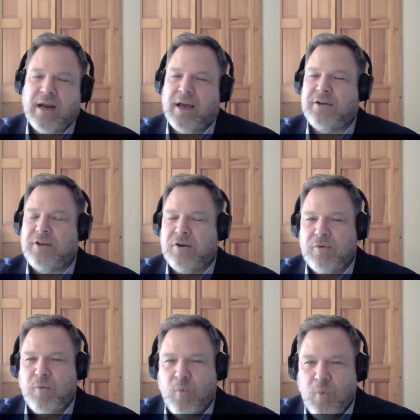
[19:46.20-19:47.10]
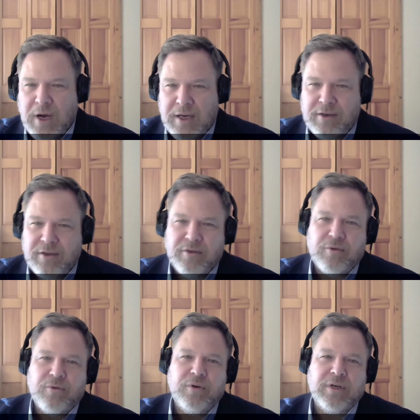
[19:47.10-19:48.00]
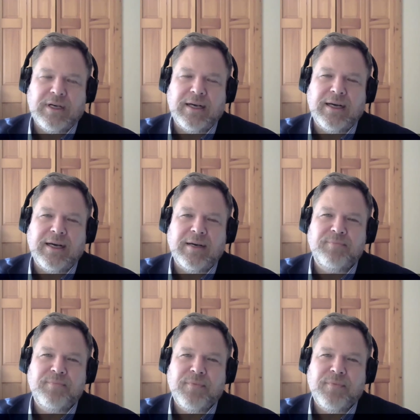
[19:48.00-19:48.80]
And I don't want to uh,